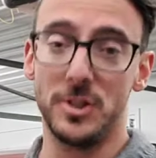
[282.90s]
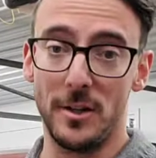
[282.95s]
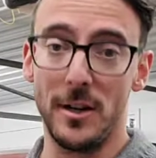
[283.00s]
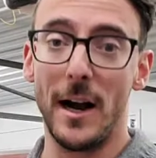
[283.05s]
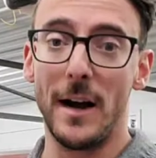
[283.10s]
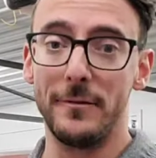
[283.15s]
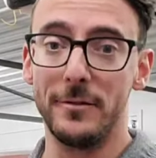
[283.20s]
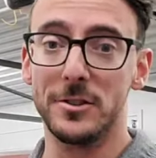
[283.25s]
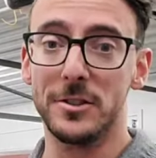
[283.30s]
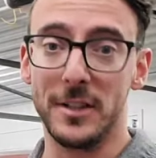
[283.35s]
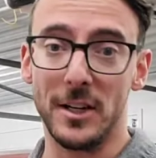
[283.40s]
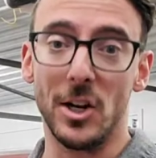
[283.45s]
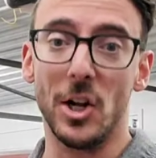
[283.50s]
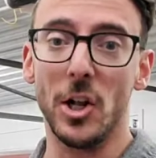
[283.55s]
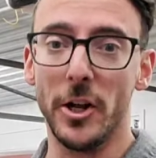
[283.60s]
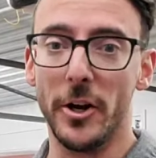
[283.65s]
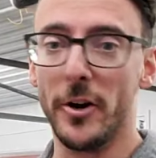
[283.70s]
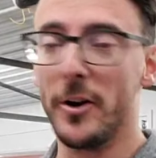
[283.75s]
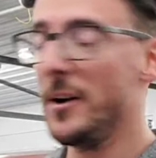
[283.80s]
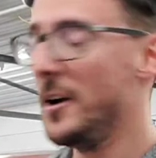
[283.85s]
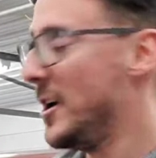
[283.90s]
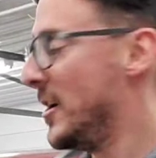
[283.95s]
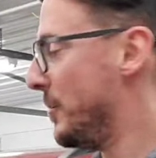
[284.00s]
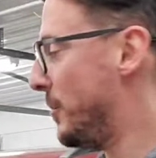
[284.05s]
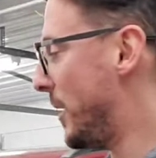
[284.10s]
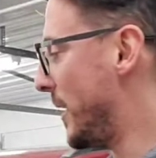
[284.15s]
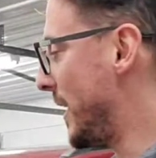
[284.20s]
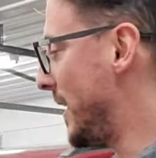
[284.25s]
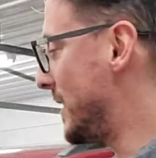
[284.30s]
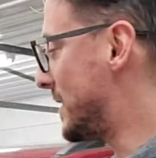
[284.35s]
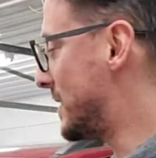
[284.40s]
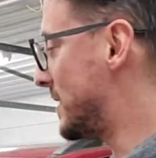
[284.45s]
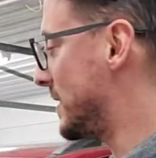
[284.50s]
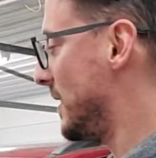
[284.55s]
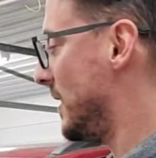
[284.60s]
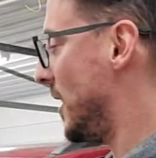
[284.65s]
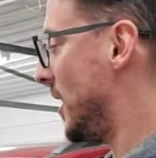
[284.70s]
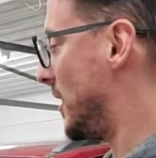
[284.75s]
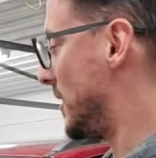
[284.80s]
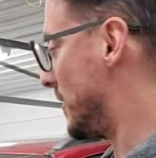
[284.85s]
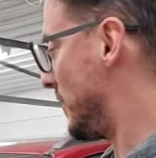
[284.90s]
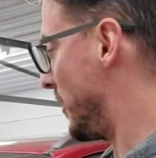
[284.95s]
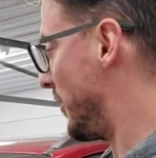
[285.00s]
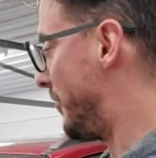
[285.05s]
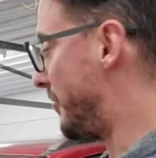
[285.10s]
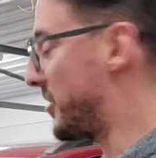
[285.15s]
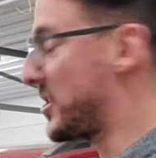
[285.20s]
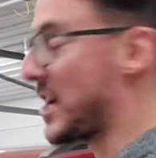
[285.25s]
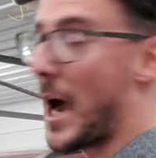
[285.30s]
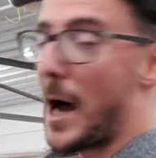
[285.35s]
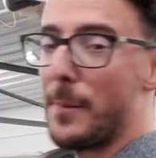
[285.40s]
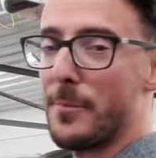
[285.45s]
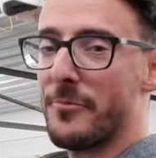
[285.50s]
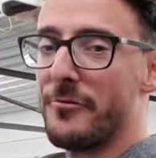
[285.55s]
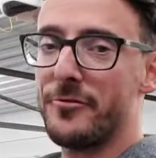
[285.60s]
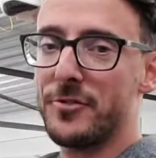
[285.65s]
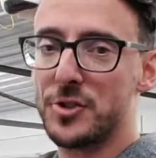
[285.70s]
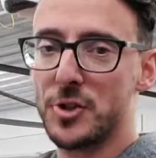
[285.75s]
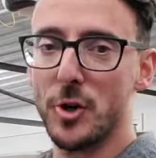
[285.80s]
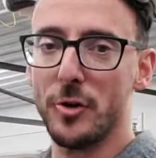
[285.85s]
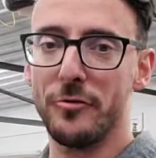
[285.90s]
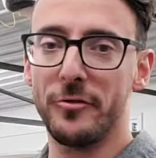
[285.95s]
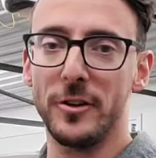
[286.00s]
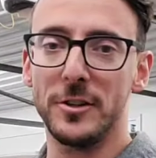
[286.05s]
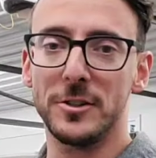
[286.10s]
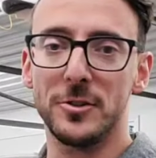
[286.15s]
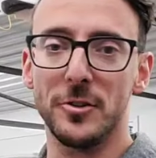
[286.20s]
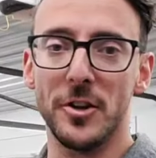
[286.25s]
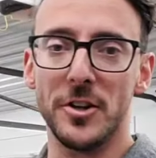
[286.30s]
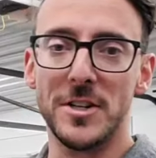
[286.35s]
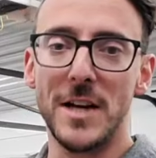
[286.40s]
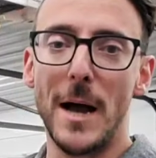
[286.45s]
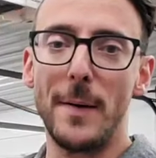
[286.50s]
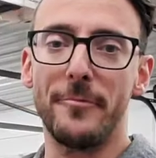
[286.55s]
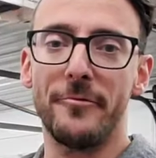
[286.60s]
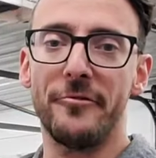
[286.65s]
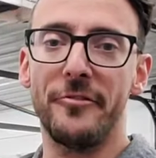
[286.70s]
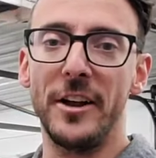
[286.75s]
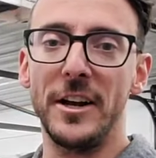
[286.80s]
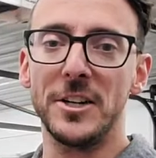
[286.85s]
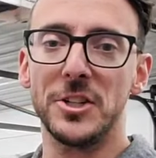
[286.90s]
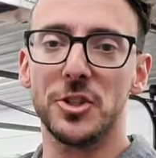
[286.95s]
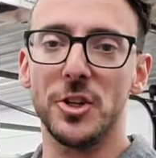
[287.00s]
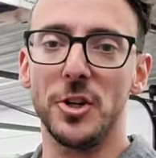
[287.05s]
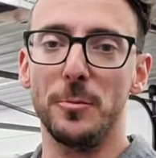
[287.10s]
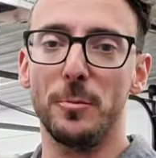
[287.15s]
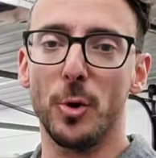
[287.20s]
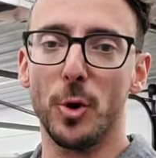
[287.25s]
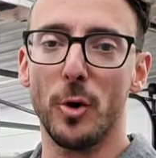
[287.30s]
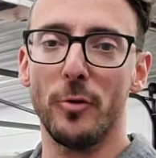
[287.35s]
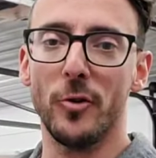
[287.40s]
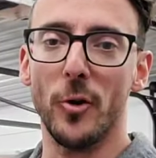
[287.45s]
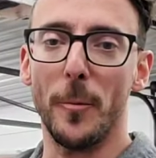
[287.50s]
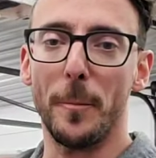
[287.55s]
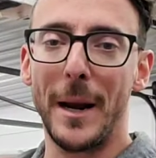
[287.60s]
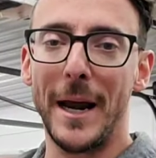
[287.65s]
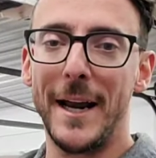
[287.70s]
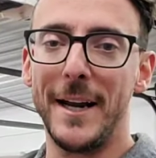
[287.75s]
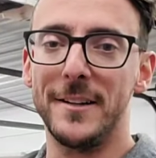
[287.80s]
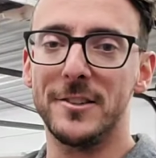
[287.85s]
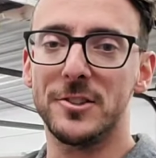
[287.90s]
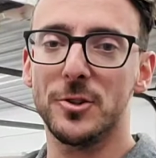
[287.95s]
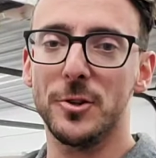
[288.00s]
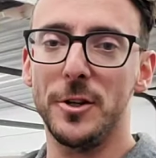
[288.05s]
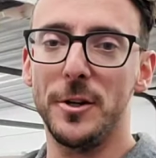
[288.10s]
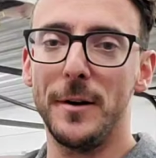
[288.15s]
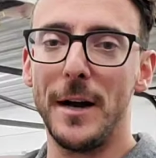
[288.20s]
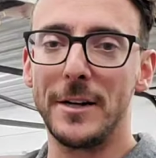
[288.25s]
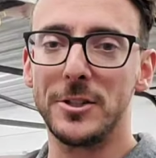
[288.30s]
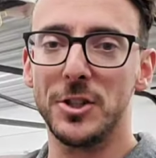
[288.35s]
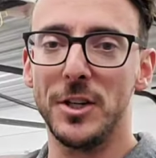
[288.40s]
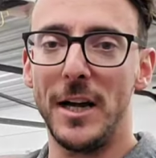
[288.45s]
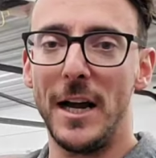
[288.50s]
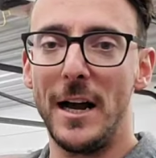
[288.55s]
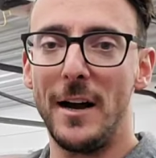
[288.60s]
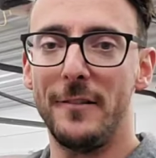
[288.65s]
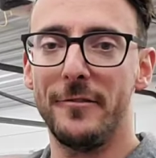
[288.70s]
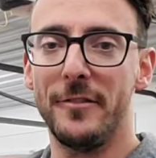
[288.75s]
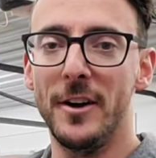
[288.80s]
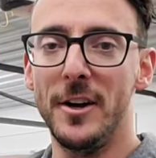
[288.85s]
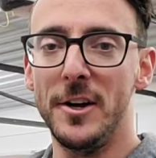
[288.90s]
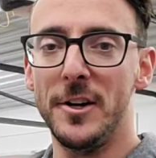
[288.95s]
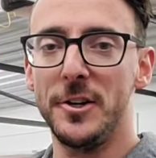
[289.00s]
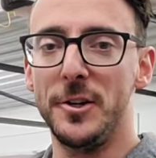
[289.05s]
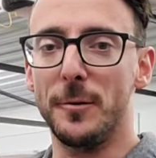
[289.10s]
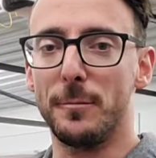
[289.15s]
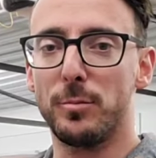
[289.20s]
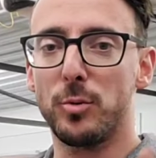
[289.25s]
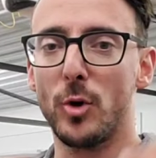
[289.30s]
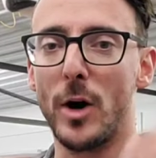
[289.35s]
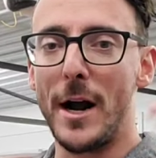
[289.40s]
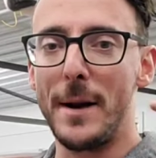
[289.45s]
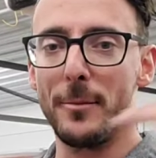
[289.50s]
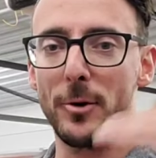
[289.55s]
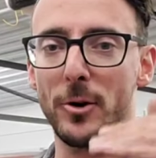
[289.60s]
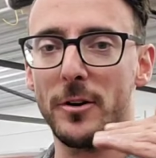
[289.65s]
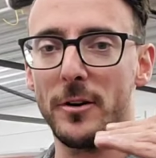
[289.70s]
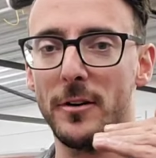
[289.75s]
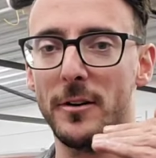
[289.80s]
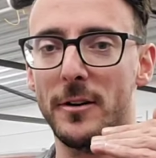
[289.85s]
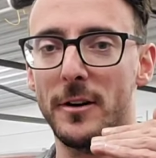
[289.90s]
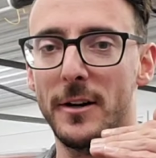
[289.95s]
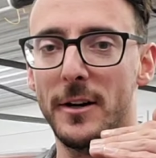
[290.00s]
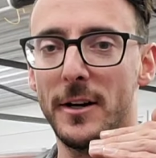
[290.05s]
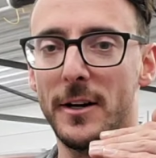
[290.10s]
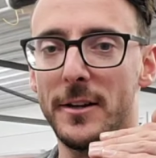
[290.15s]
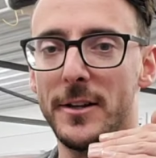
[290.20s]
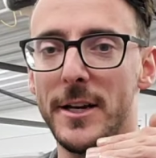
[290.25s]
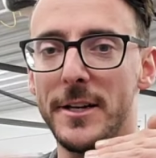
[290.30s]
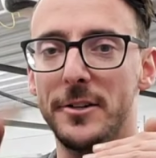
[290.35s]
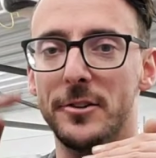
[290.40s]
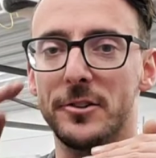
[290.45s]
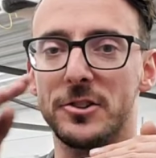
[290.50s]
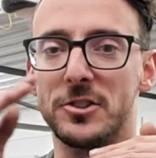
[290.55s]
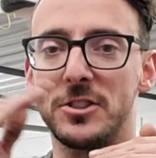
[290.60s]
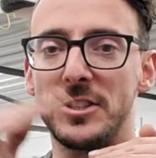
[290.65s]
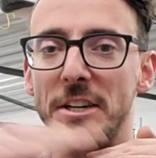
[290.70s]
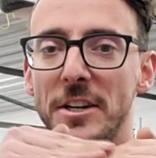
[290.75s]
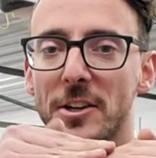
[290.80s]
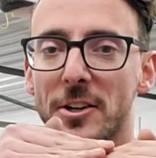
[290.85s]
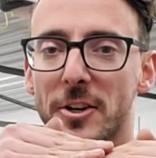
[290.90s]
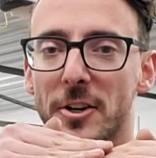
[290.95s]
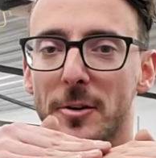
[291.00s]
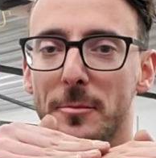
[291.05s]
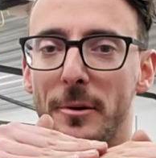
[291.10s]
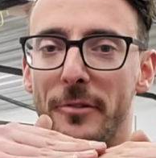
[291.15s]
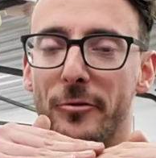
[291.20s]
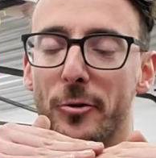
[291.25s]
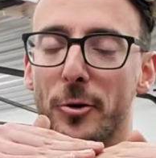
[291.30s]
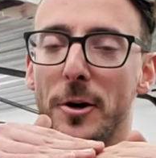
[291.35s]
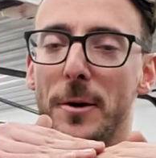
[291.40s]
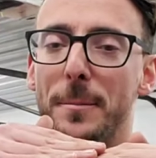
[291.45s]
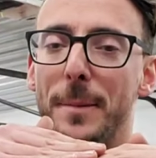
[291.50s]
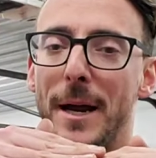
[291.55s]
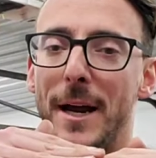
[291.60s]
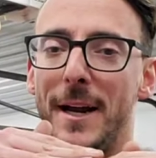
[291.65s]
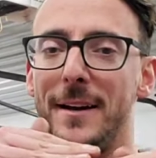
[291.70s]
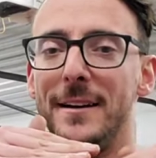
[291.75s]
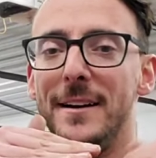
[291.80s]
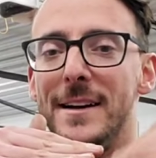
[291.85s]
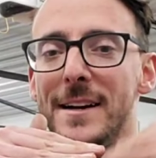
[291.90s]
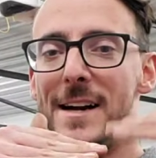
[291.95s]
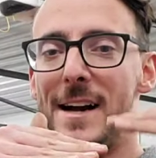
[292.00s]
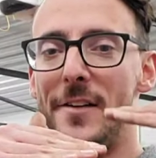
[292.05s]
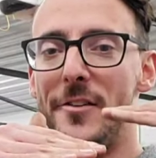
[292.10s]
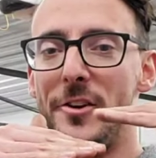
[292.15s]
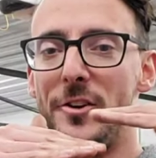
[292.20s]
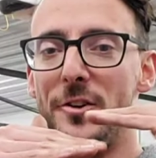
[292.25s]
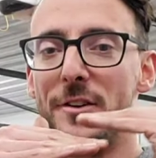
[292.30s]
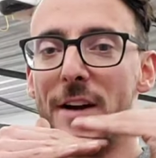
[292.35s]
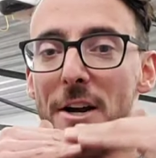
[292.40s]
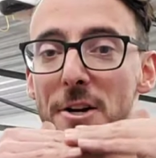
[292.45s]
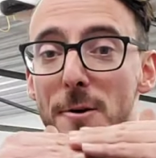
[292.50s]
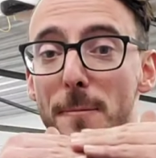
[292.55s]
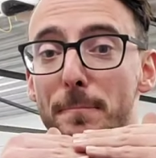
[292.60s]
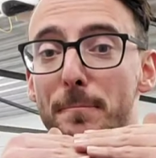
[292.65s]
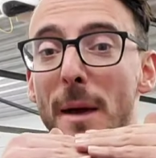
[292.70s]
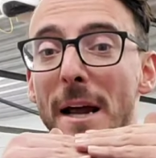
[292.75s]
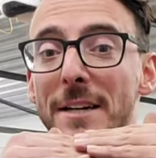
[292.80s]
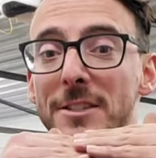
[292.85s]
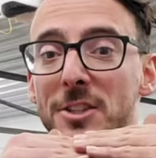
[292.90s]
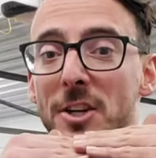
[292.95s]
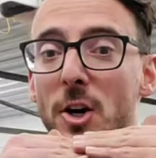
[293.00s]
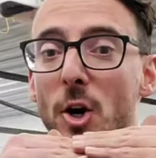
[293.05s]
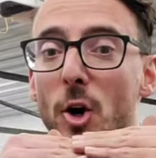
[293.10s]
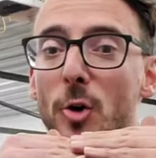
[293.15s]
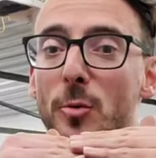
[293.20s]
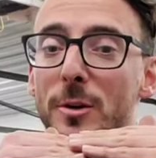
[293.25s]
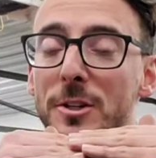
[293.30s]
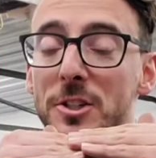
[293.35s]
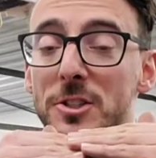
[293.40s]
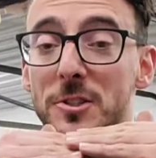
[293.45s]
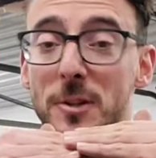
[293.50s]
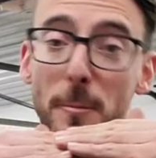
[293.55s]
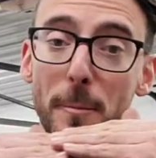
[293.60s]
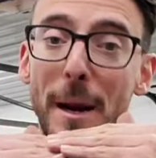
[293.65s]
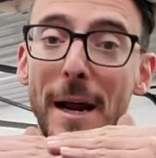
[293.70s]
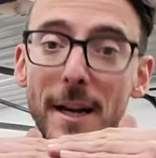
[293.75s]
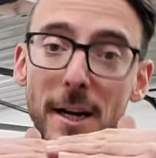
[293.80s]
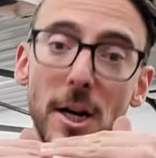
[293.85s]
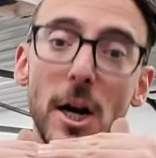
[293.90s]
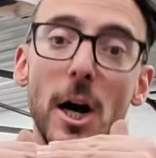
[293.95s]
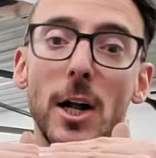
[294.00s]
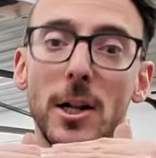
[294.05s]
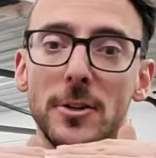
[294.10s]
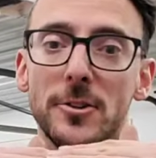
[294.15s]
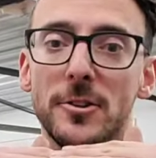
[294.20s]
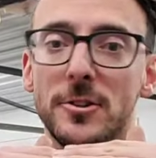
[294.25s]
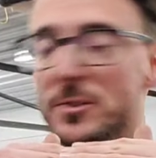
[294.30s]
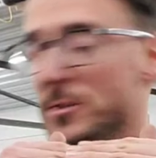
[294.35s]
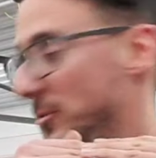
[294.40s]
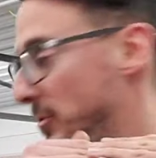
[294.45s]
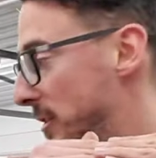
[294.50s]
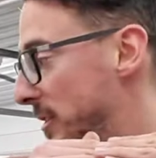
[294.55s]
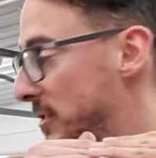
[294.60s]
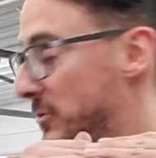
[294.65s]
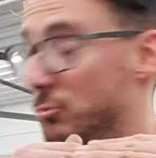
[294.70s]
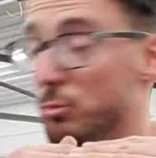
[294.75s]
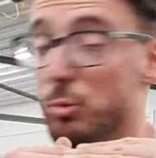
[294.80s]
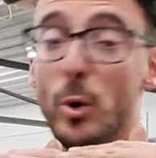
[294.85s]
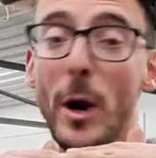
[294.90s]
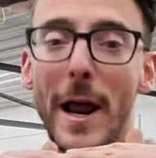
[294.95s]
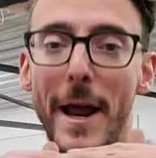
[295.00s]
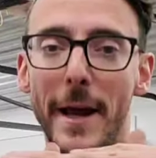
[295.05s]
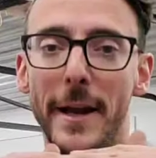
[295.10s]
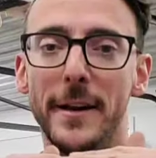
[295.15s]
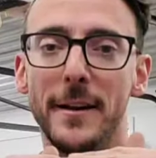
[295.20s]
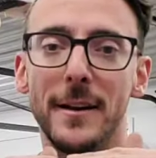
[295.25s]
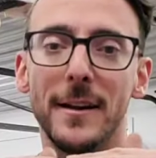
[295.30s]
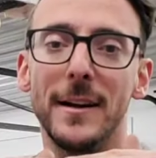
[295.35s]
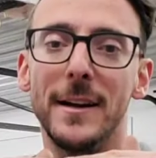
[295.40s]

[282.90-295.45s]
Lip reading: obviously clear, but it's the top surface or the top finish that you put over paint. So you actually have your primer, then your sealer before you paint, and then you've got your base coat, which is the paint color, so this red,